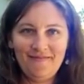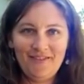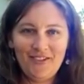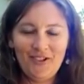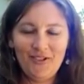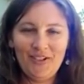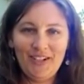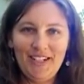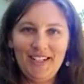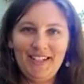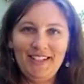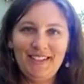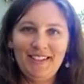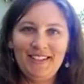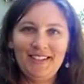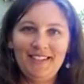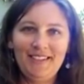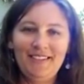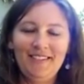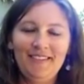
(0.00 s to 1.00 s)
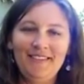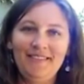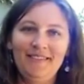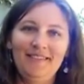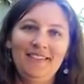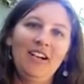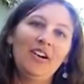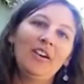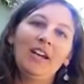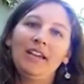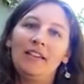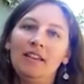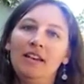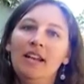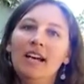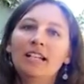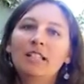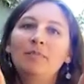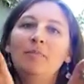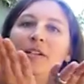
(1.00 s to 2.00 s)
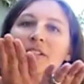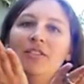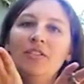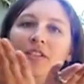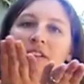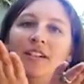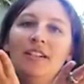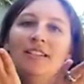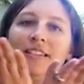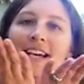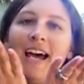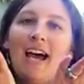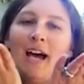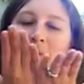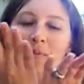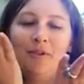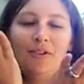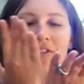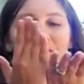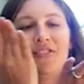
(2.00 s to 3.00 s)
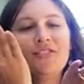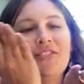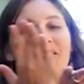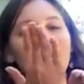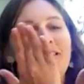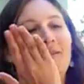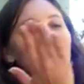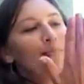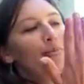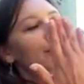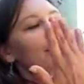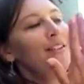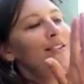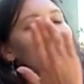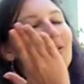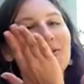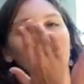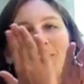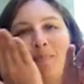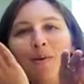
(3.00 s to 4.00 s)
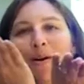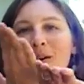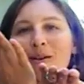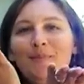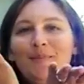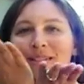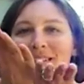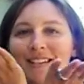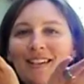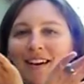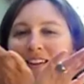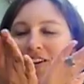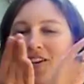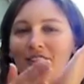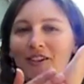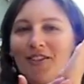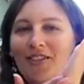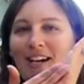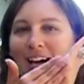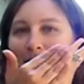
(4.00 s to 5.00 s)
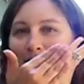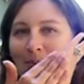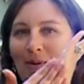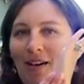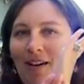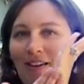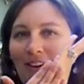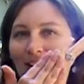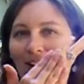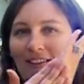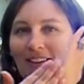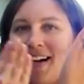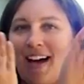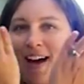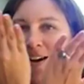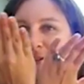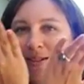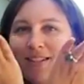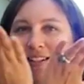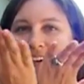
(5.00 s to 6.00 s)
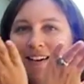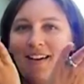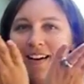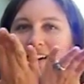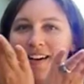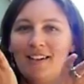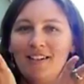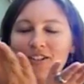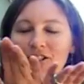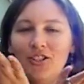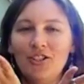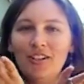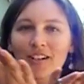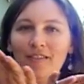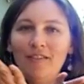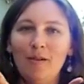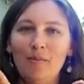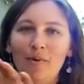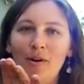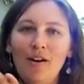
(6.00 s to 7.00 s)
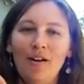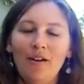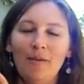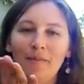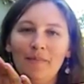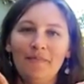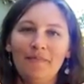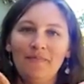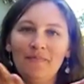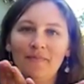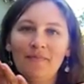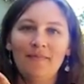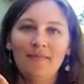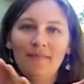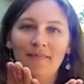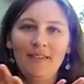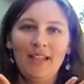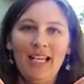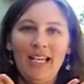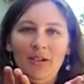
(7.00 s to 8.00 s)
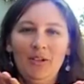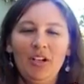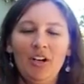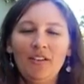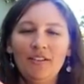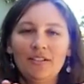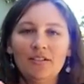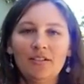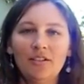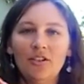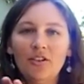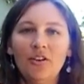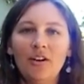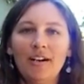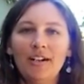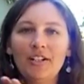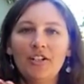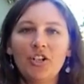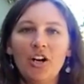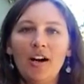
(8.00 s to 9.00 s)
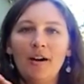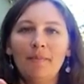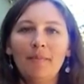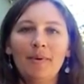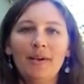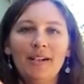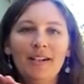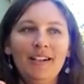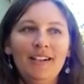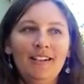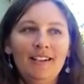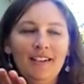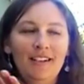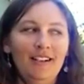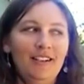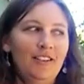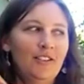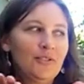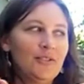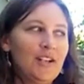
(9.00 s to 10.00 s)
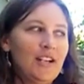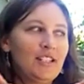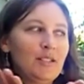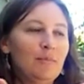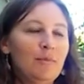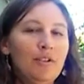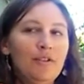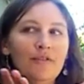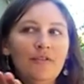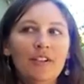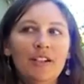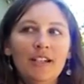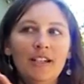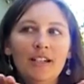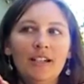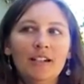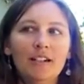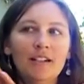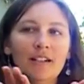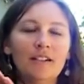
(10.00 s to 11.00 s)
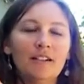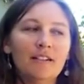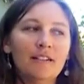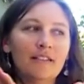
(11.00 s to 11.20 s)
Great. Okay, the next place you're going to tap, you're just going to bring those palms together. You're tapping along the outside edge of the palm. Call this the karate chop. Get those eyes moving.